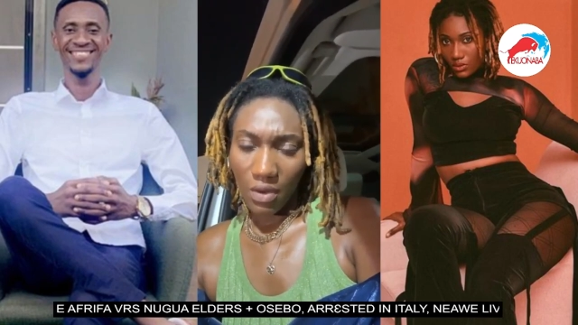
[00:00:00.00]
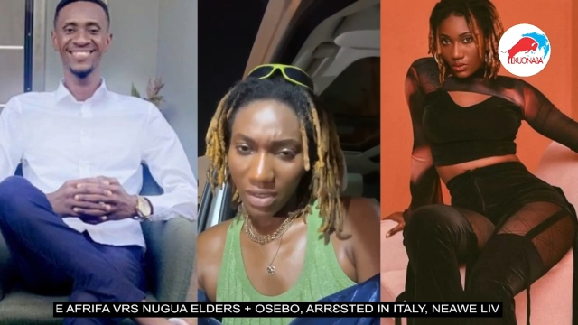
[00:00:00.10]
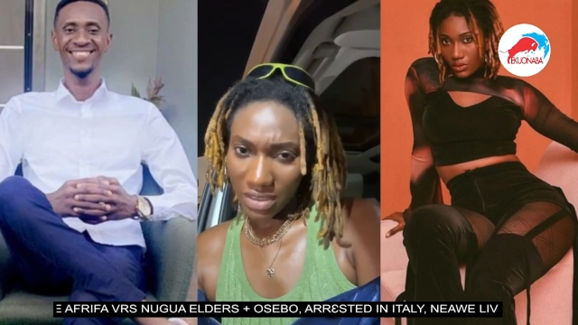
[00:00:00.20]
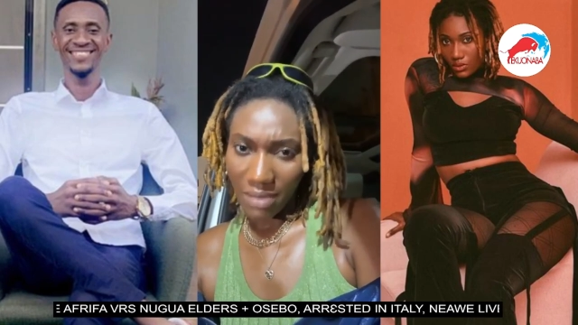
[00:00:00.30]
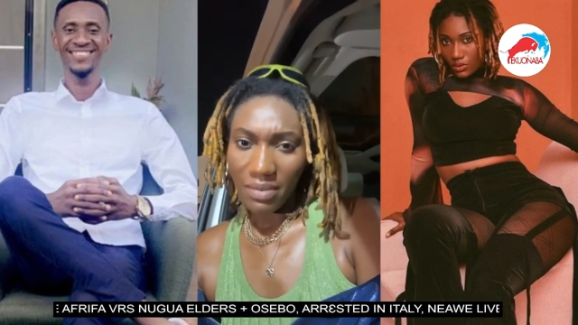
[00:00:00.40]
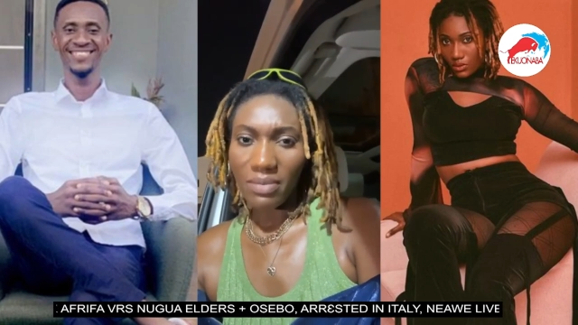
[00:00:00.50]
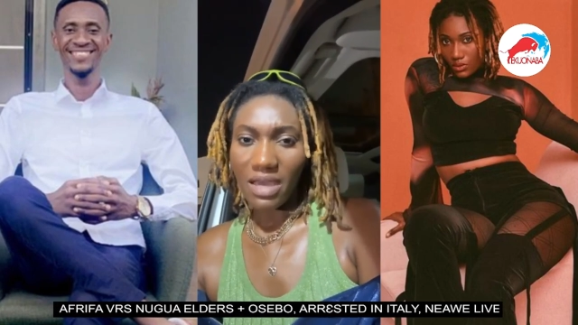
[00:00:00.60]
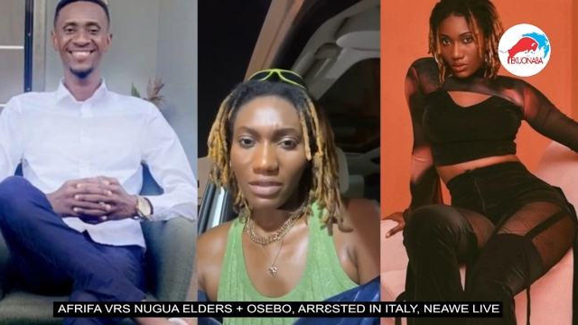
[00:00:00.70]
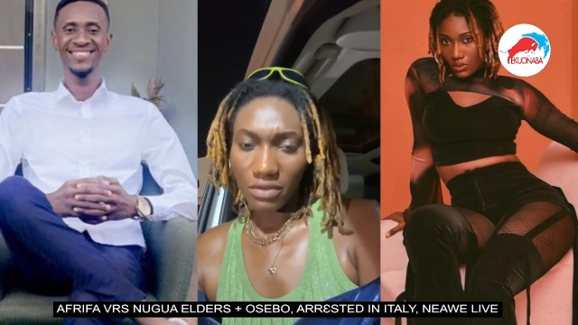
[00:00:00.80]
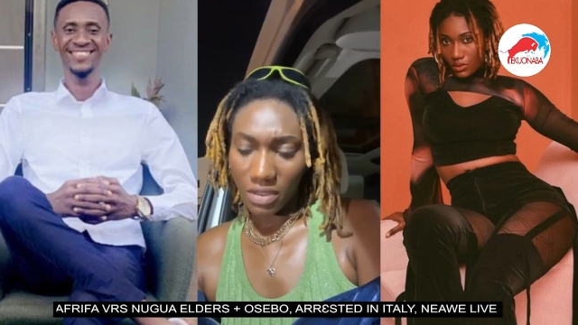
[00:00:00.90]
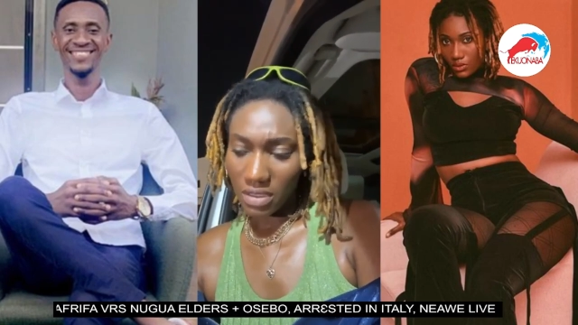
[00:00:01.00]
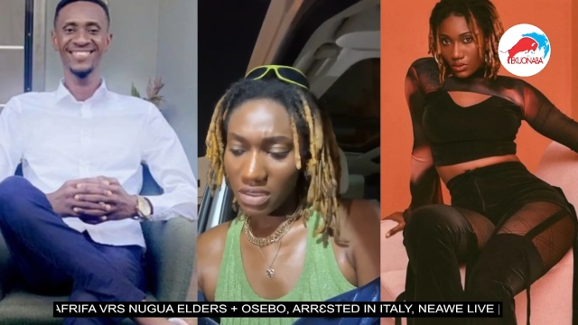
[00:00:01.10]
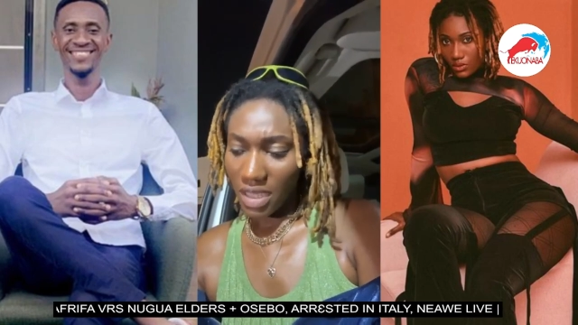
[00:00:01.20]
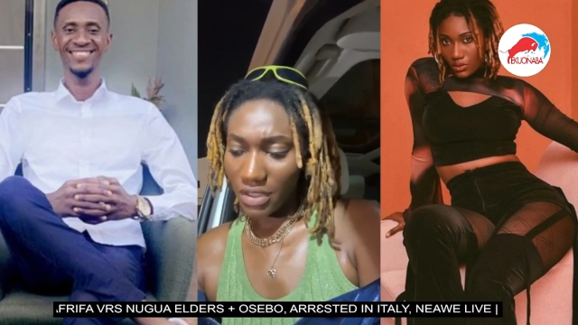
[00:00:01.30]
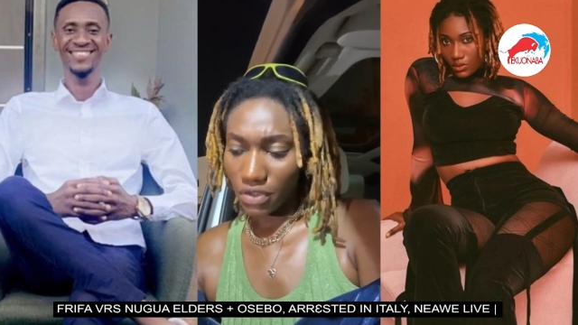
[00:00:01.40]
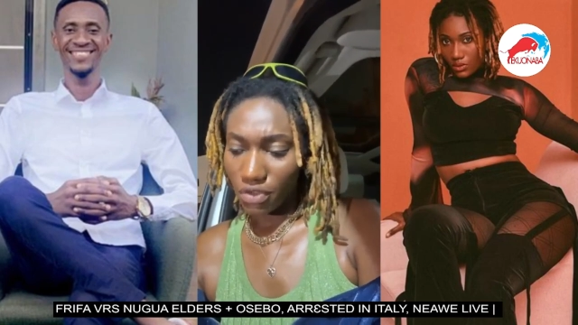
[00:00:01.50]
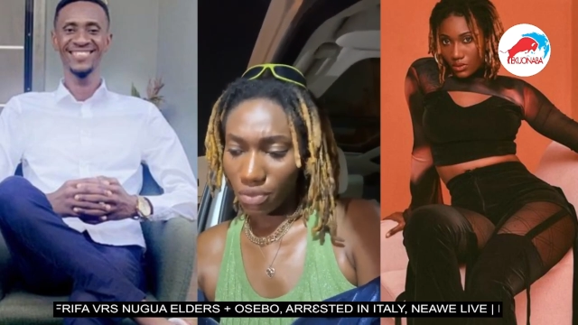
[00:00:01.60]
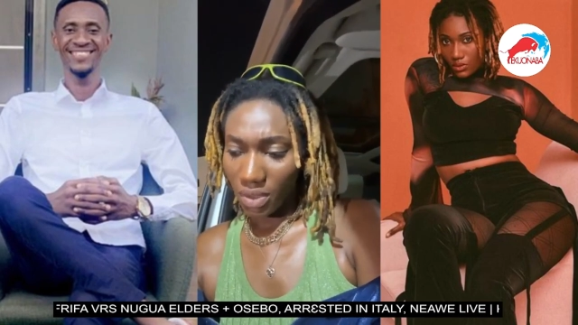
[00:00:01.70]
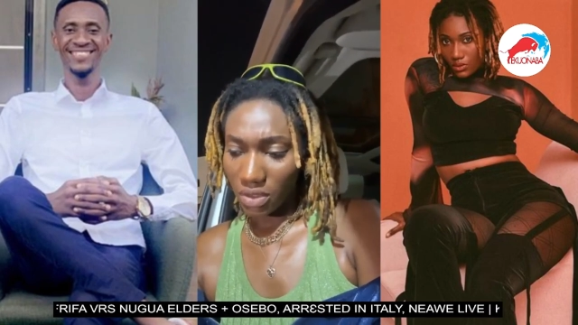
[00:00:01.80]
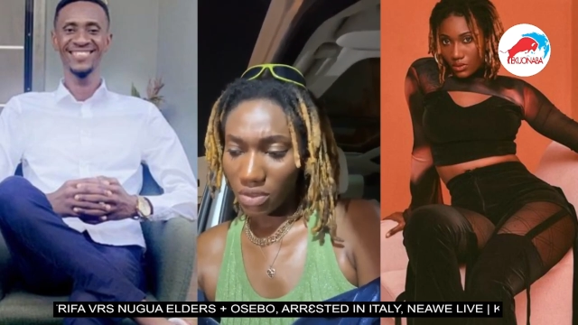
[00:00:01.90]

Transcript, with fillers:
Speaker 1: I was sent me better address this issue.